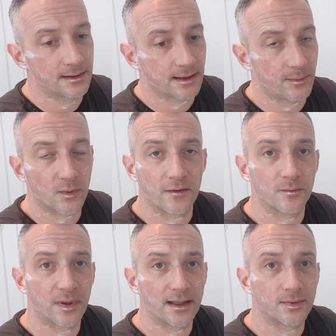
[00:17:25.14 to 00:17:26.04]
keep away
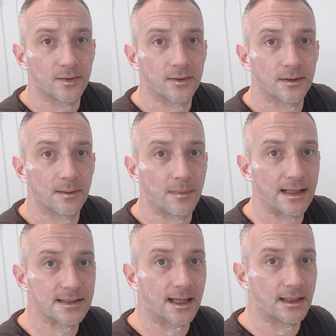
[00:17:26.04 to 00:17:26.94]
from people and
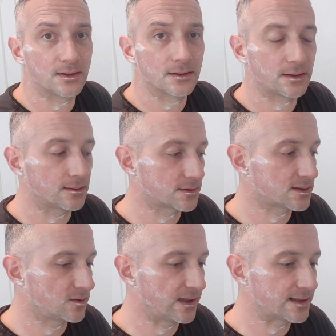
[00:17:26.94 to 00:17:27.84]
maintain your
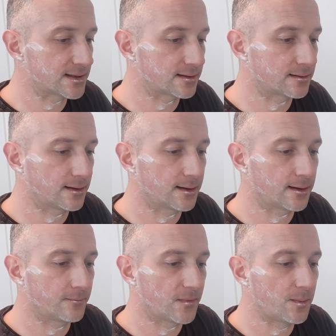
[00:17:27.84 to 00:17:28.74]
2 metre,
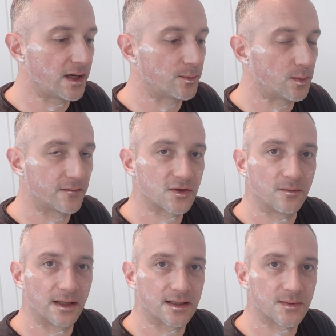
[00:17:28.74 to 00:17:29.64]
a minimum of
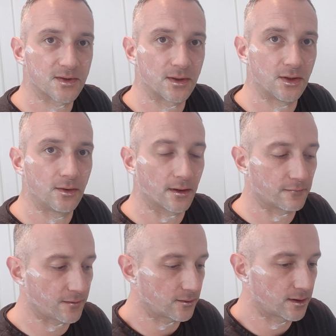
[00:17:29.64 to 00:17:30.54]
2 metres between you and other
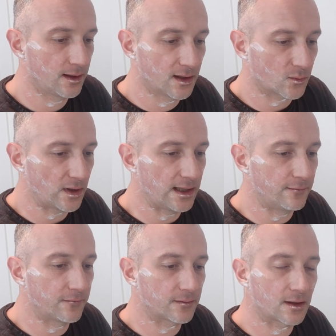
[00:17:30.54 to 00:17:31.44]
folk. We
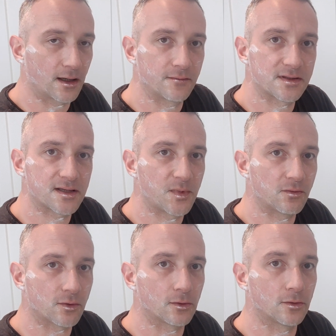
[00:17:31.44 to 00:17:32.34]
live in kind of a
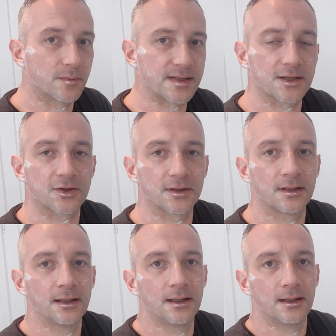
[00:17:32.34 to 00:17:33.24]
semi-rural
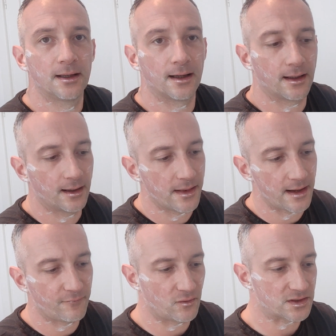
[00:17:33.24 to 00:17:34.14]
position, and
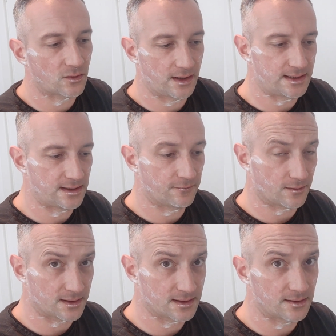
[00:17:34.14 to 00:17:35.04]
therefore it's quite easy
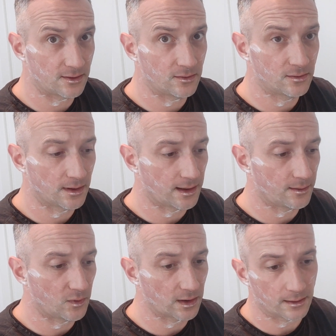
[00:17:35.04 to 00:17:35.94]
for us to do.
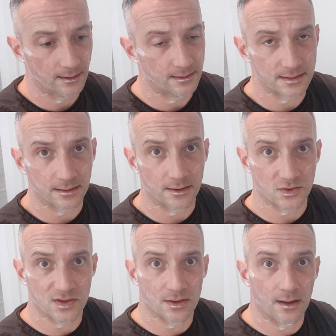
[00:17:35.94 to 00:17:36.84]
We're going to go out into the
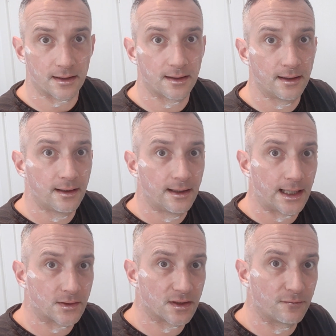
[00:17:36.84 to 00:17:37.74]
countryside,
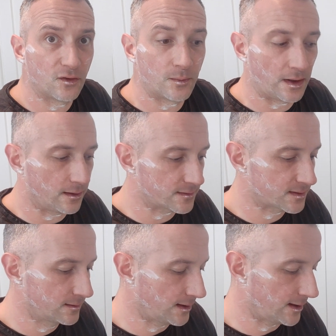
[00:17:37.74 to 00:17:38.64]
out to the footpaths.